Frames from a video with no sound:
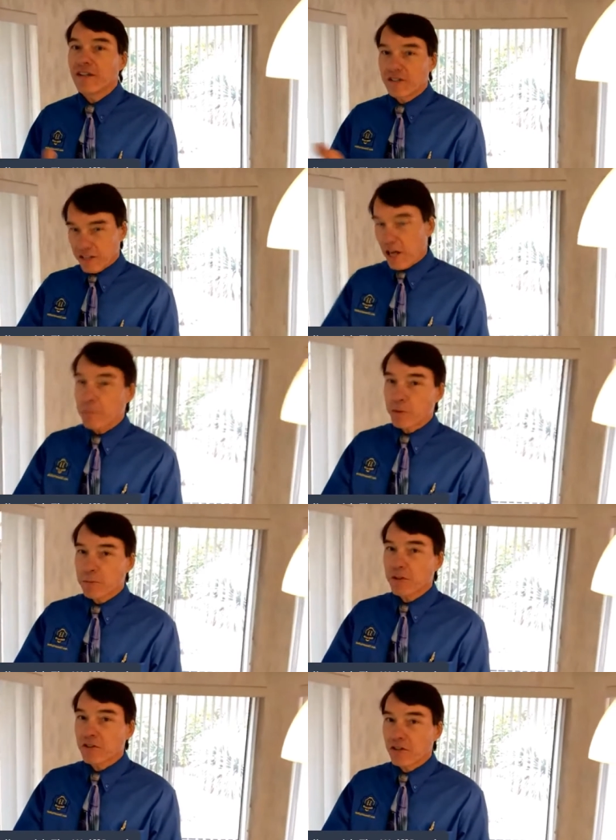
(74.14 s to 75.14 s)

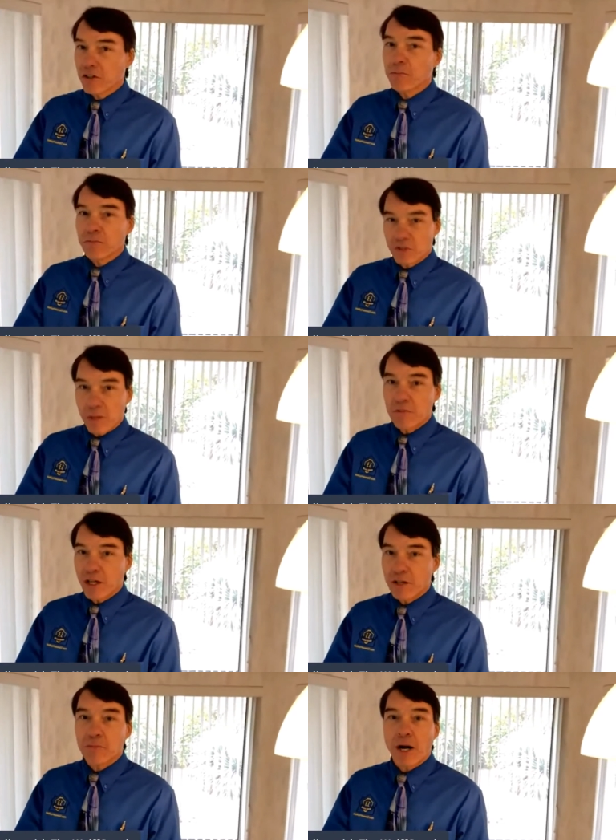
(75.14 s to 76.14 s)
comparable to the
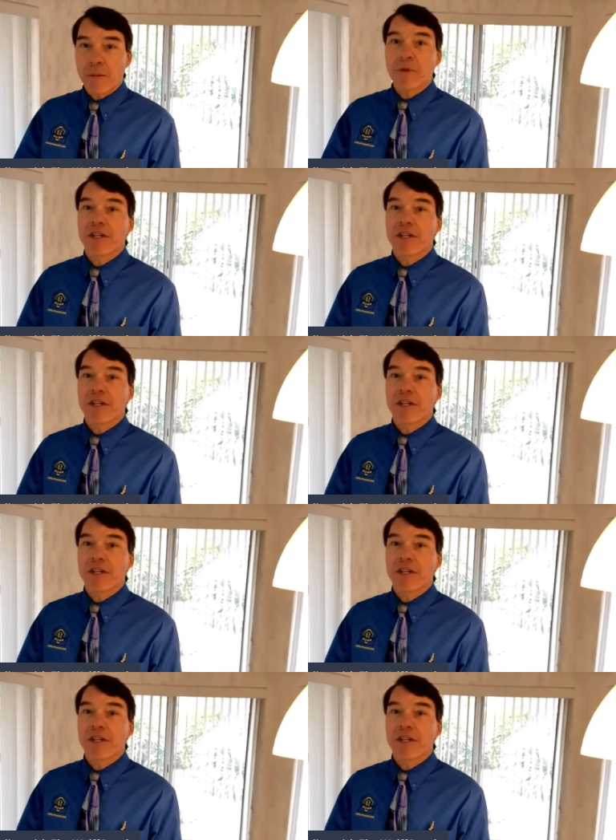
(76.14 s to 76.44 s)
subject property